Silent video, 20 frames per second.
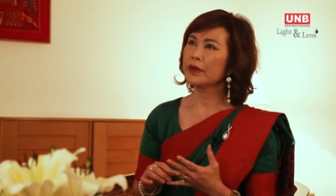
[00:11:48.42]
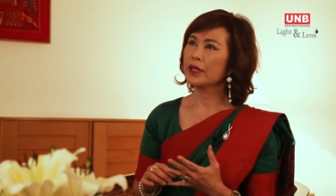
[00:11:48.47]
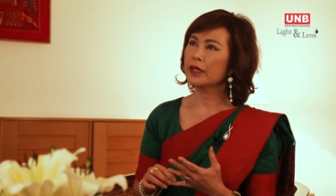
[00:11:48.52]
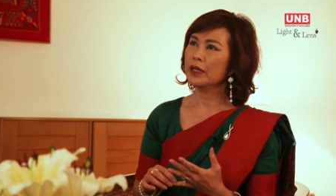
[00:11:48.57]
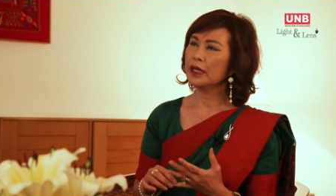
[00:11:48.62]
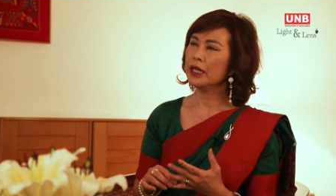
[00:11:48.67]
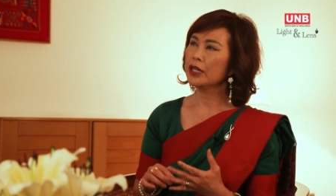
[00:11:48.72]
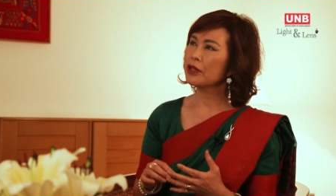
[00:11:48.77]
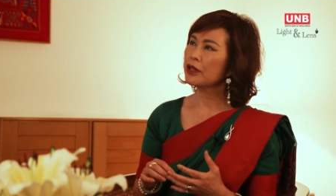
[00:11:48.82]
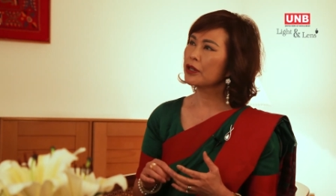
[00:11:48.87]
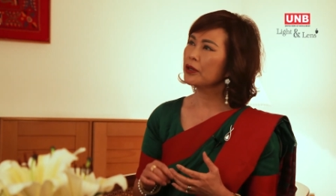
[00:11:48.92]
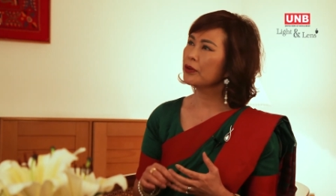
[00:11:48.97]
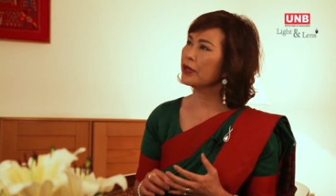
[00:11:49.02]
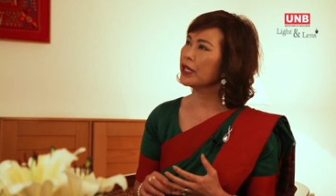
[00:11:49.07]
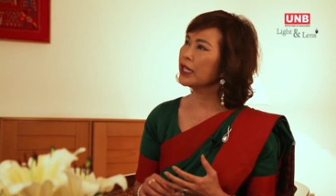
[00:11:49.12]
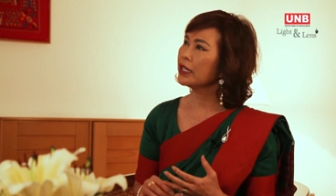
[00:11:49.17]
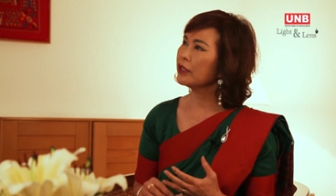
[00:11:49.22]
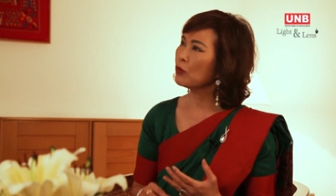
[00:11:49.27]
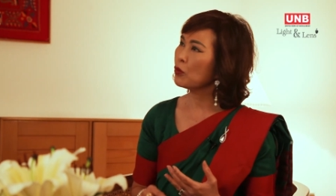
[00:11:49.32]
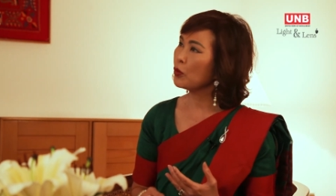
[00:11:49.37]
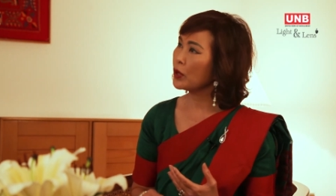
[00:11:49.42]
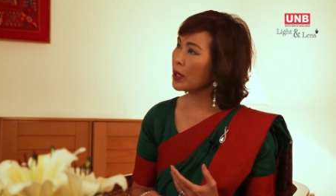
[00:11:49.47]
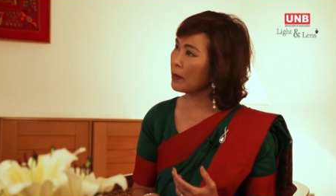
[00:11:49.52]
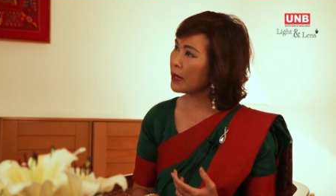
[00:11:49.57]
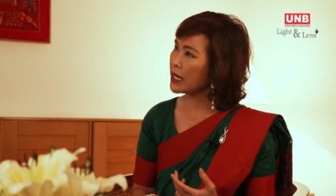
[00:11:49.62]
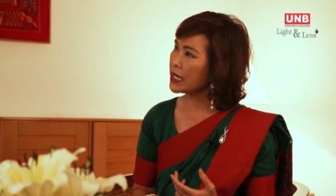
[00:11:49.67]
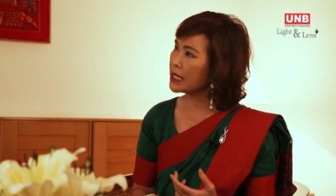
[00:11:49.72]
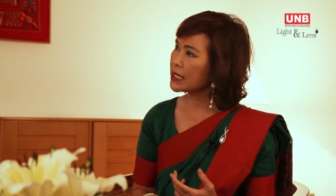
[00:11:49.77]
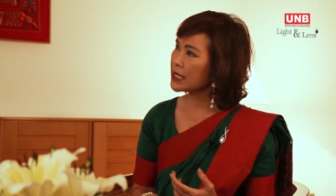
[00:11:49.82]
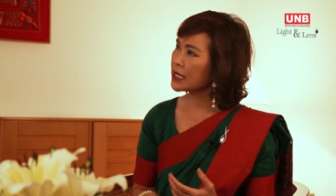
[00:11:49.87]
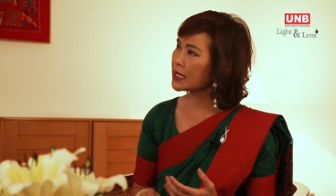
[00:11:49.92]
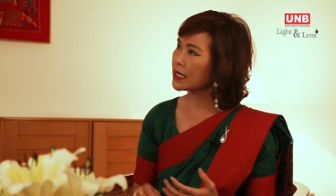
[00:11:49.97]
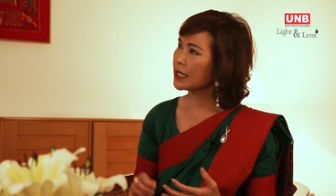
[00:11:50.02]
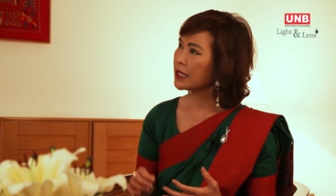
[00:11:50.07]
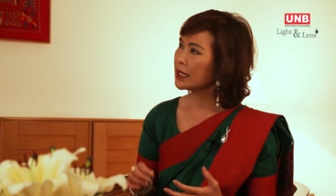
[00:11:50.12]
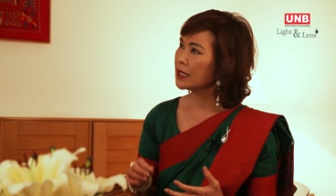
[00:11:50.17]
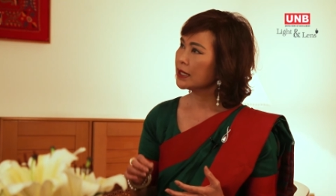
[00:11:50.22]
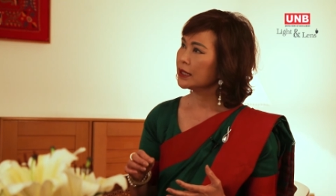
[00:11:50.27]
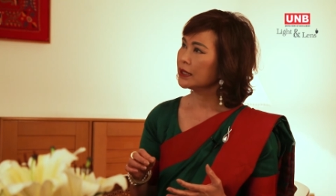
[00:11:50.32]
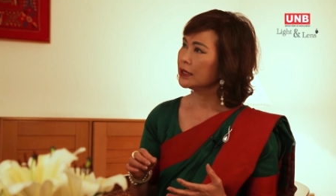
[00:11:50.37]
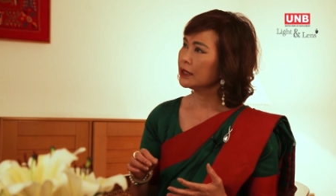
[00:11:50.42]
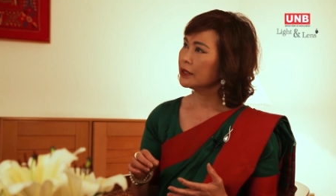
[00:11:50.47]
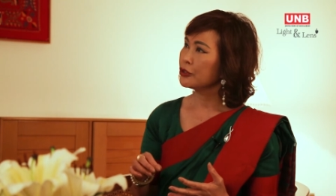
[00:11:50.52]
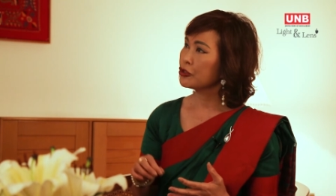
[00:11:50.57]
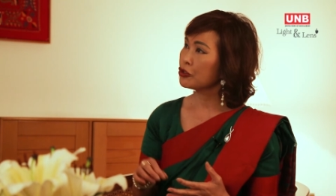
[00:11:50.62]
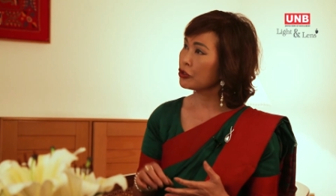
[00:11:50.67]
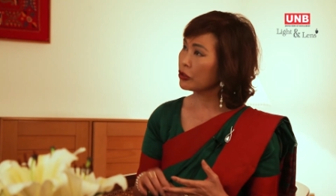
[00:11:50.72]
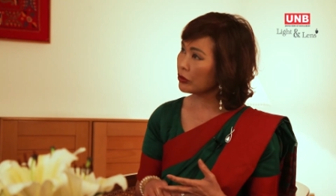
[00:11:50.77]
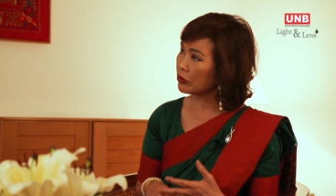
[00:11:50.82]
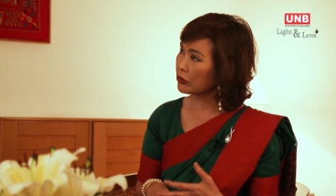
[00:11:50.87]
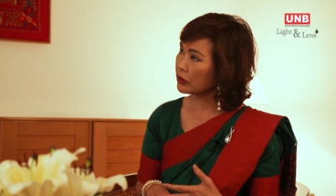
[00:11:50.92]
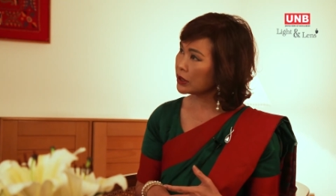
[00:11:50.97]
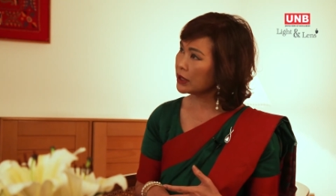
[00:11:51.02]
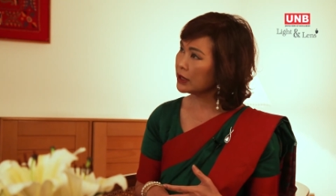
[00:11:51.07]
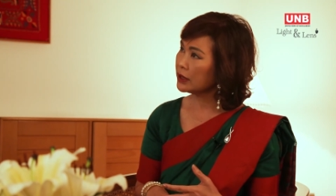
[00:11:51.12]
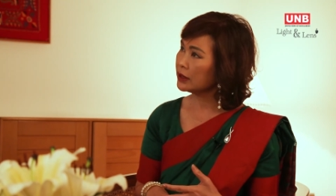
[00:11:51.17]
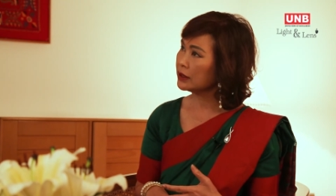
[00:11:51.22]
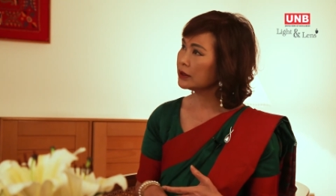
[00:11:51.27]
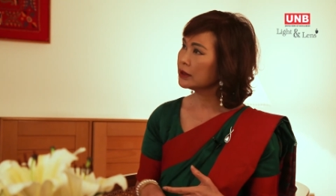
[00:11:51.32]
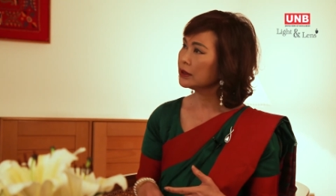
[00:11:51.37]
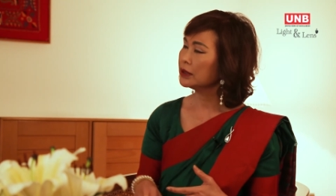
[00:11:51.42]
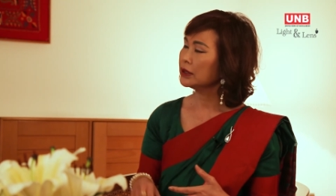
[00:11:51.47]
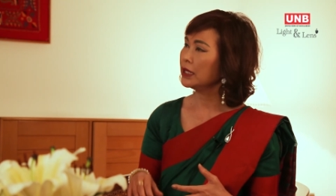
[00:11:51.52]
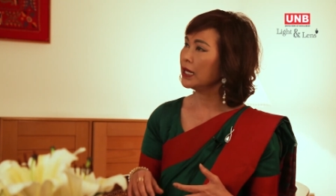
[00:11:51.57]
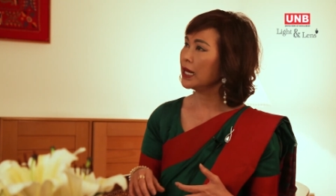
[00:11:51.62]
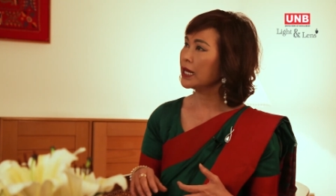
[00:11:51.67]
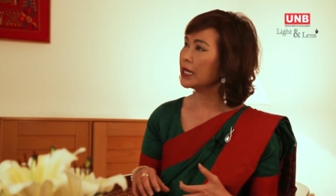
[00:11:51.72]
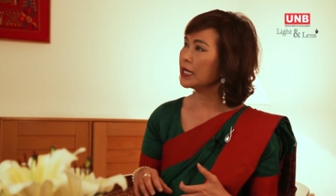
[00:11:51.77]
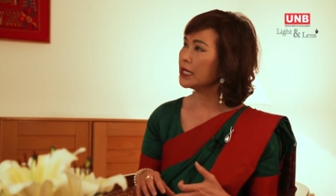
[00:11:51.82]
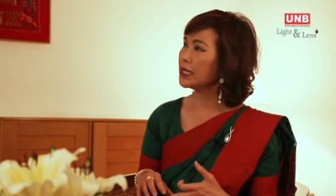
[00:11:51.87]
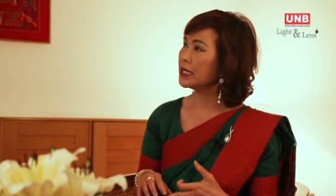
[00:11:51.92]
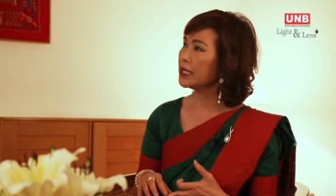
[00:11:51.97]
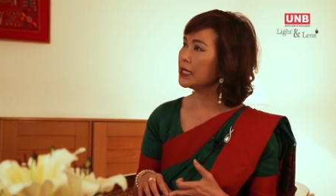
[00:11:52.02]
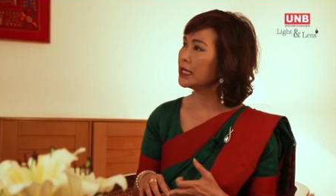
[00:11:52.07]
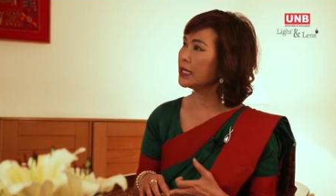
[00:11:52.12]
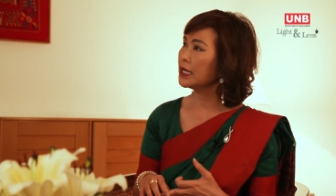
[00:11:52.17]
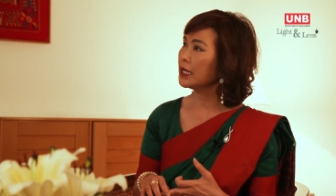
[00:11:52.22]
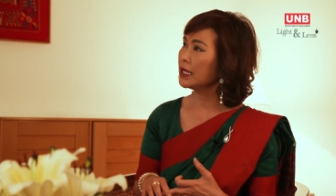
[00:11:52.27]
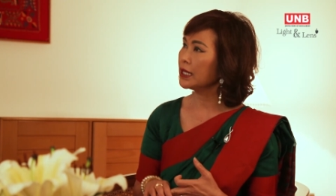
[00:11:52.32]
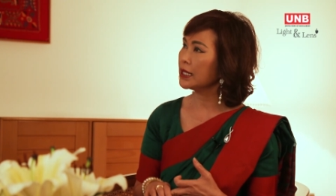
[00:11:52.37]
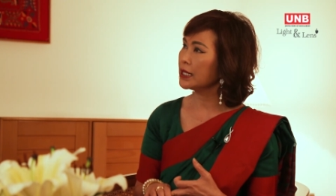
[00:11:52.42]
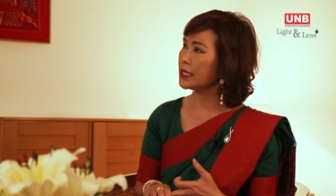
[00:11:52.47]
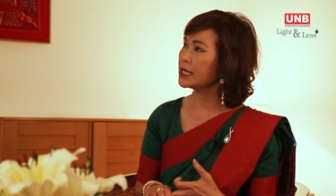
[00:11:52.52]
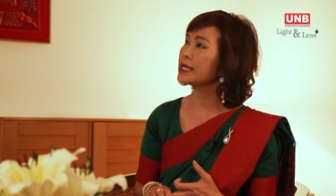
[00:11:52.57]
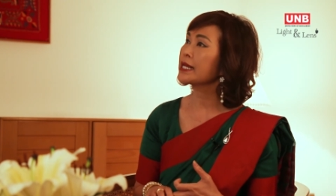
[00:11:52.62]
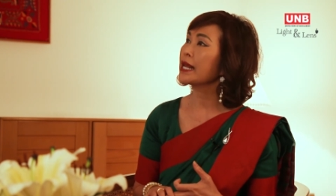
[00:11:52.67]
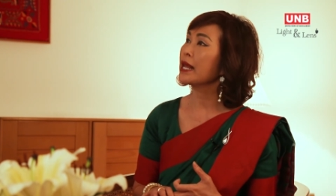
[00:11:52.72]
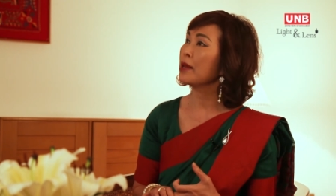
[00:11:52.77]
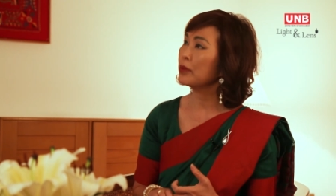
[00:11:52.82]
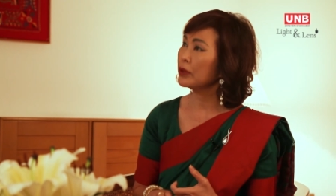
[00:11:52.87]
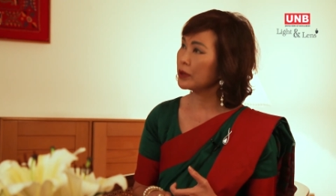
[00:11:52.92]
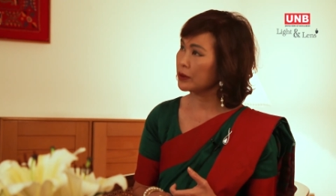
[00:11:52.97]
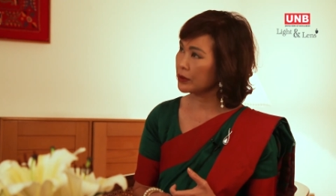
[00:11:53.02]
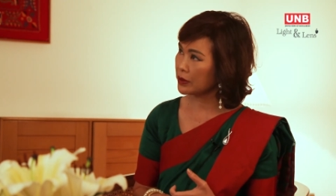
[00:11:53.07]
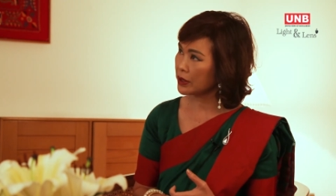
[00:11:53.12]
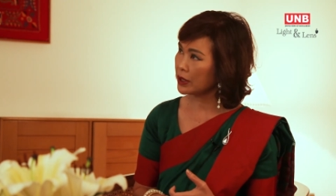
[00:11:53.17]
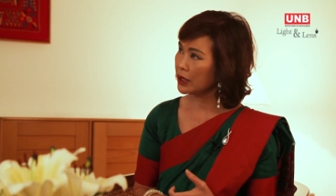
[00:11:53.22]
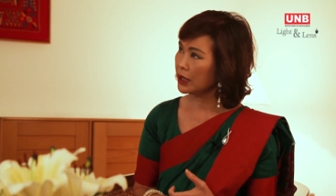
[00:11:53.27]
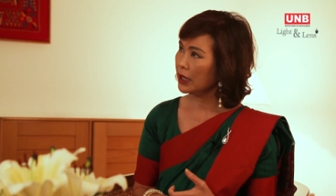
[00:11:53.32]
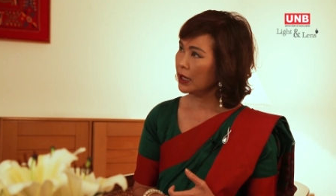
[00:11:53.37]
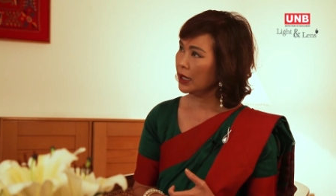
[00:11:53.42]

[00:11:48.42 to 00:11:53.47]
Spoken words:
including women, children, and disabled.